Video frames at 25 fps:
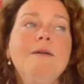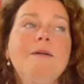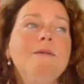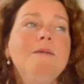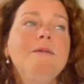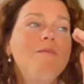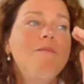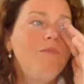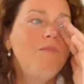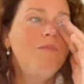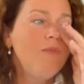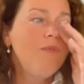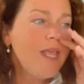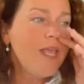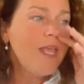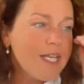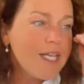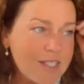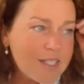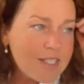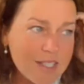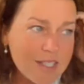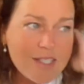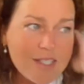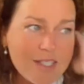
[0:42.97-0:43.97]

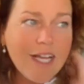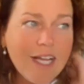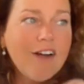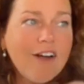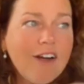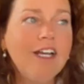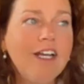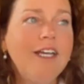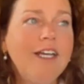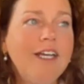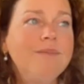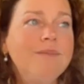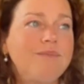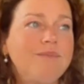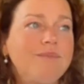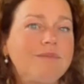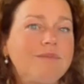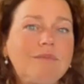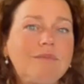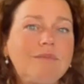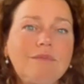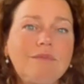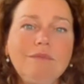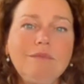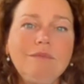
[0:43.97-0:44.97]
necessary,
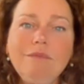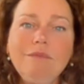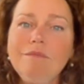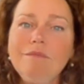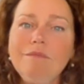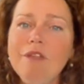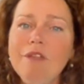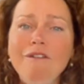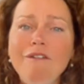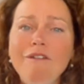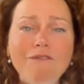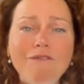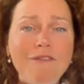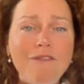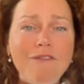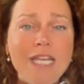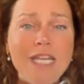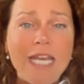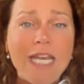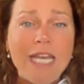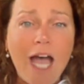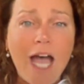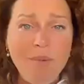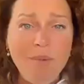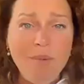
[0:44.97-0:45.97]

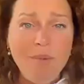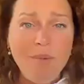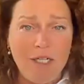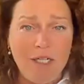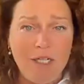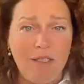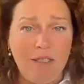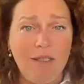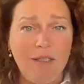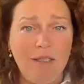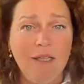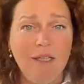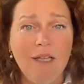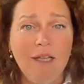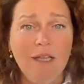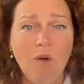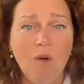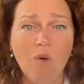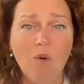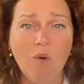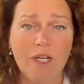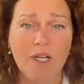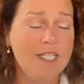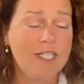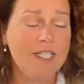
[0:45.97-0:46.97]
phenomenal
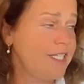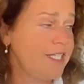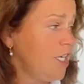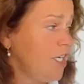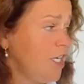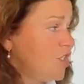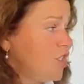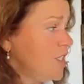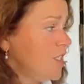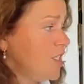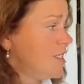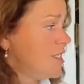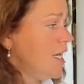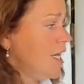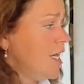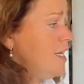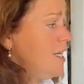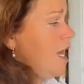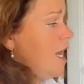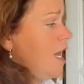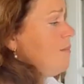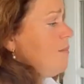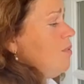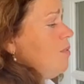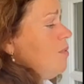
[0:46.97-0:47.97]
organizations, a
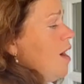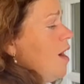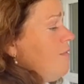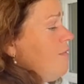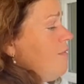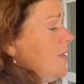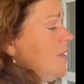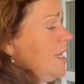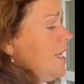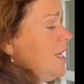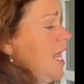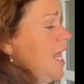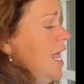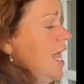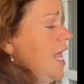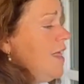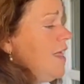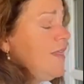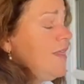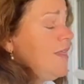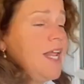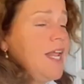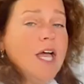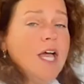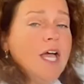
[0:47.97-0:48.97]
nonprofit
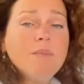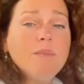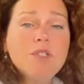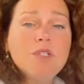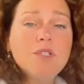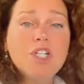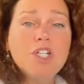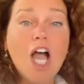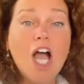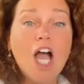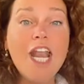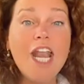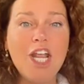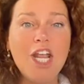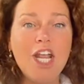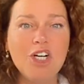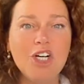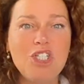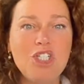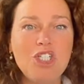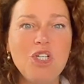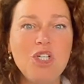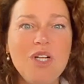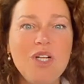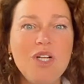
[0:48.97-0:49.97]
that helps. And
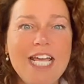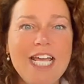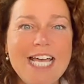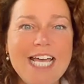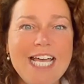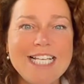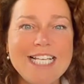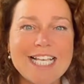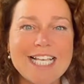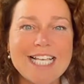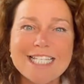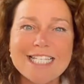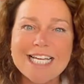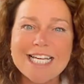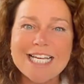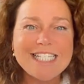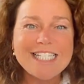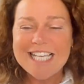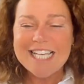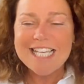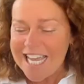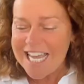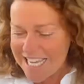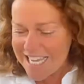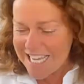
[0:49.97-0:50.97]
here's Judi is, as I
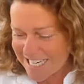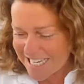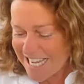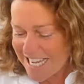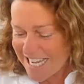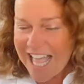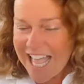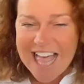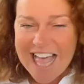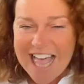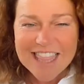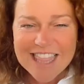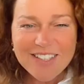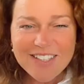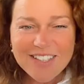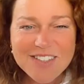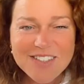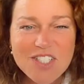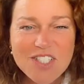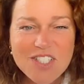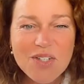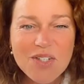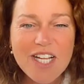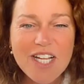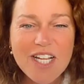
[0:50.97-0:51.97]
say it. Hello,
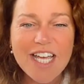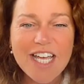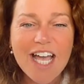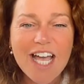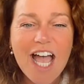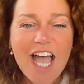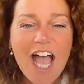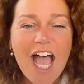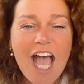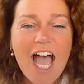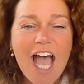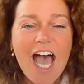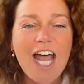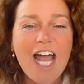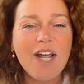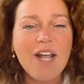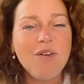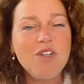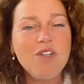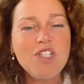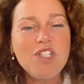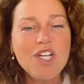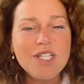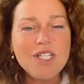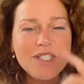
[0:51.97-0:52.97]
Judi. And I
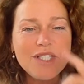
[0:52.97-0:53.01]
was